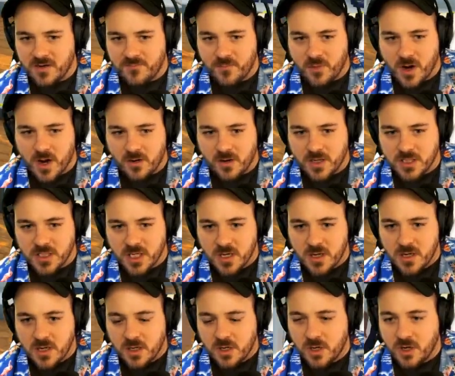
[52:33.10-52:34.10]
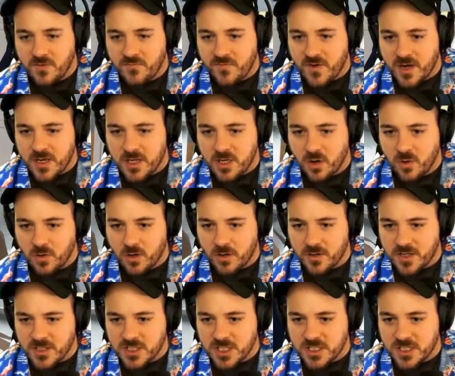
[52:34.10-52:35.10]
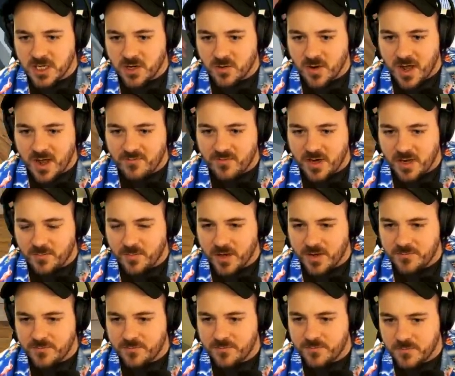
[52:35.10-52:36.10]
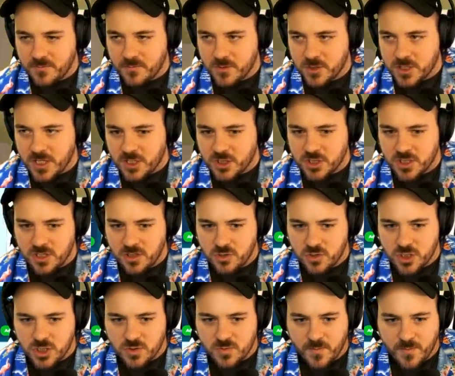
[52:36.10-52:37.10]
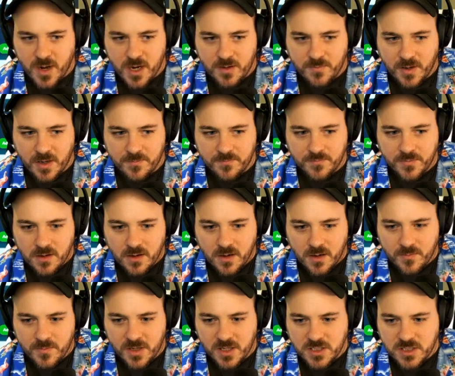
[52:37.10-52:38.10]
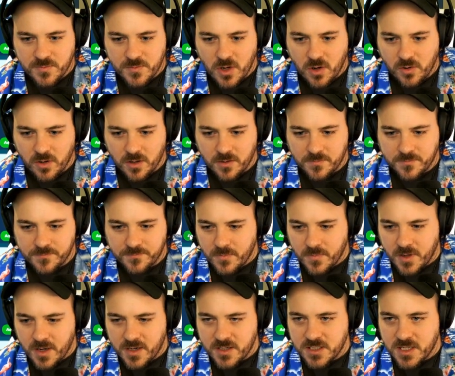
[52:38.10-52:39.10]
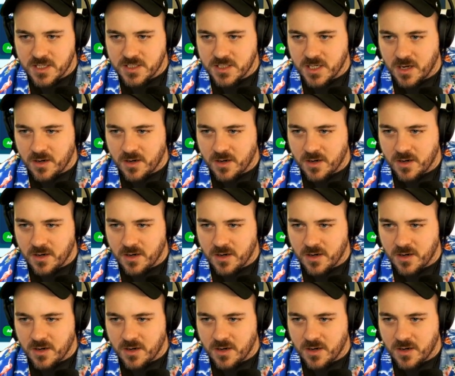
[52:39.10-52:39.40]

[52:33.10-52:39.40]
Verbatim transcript: enough progress. Couldn't find yogurt. That's because I don't have any, bud. Which actually, you just reminded me. I'm gonna get some yogurt. How does that